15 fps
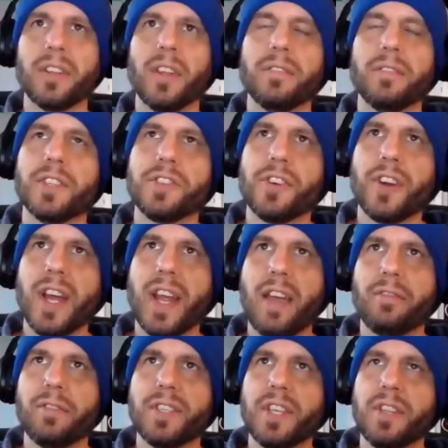love to try?
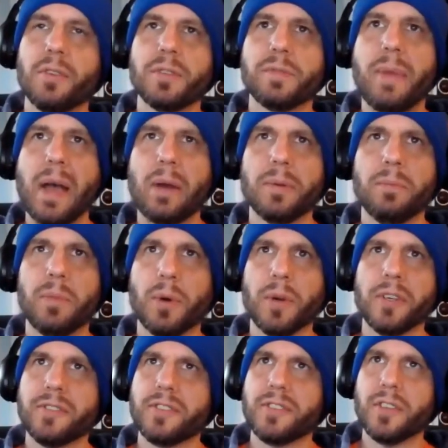Have you seen those mountain
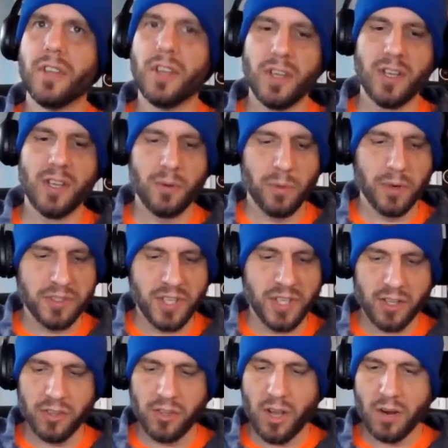boards where it's
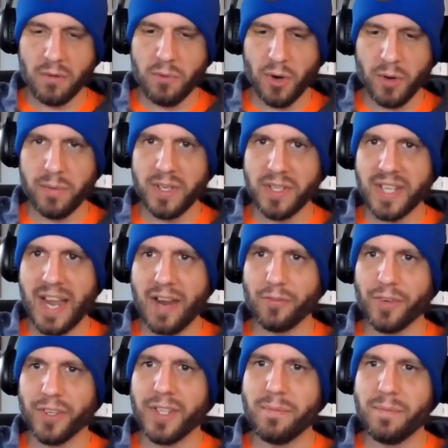like a longboard, but it's got
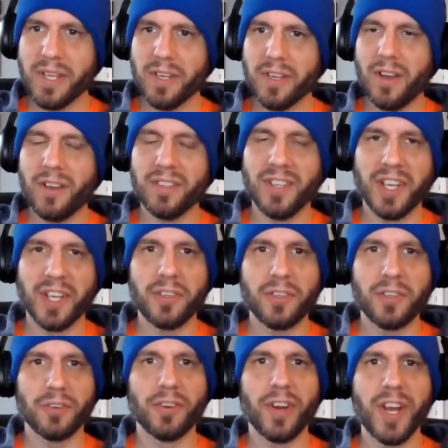really big like
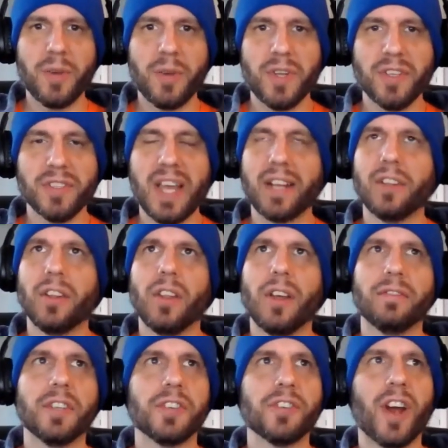terrain wheels? I'd
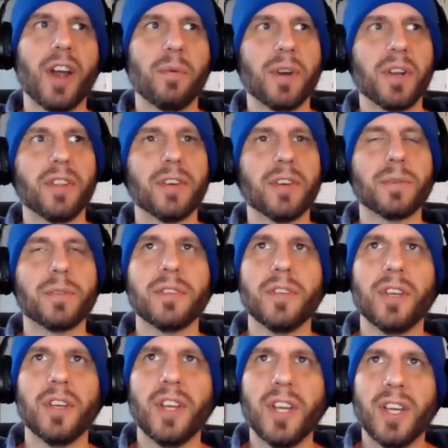love to try one of those.
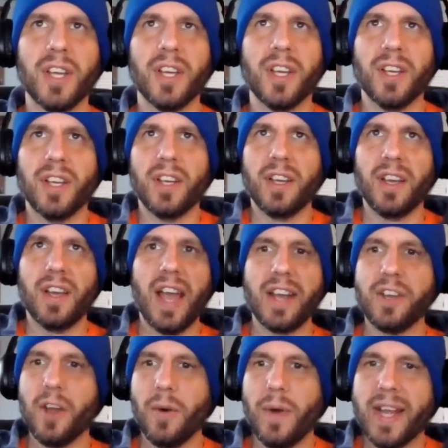I
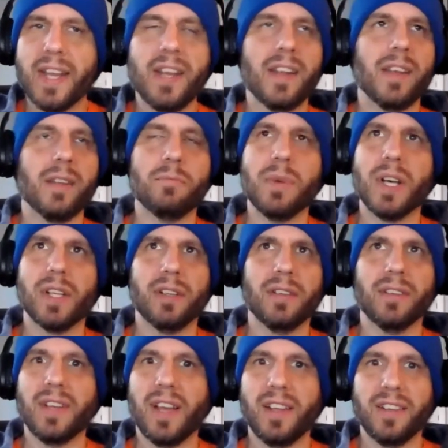know I'd eat it, but
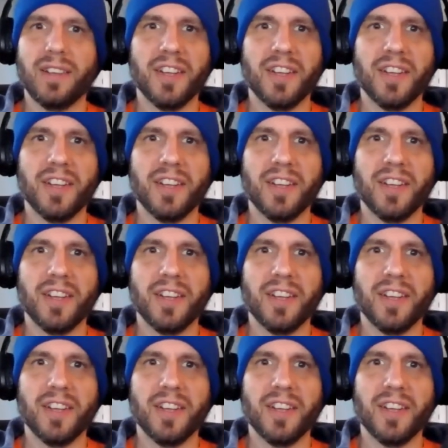I